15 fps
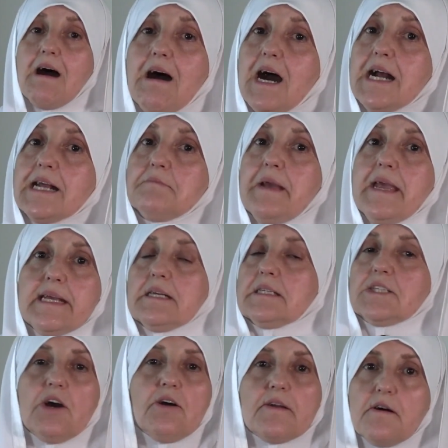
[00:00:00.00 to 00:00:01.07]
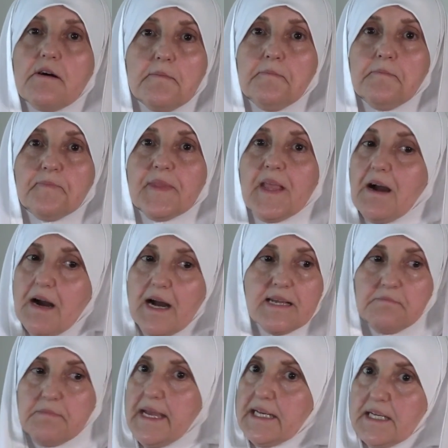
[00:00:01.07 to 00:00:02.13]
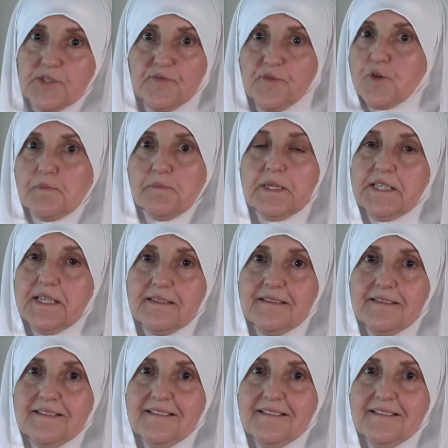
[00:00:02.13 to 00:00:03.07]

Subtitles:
I make it haram, I make it forbidden.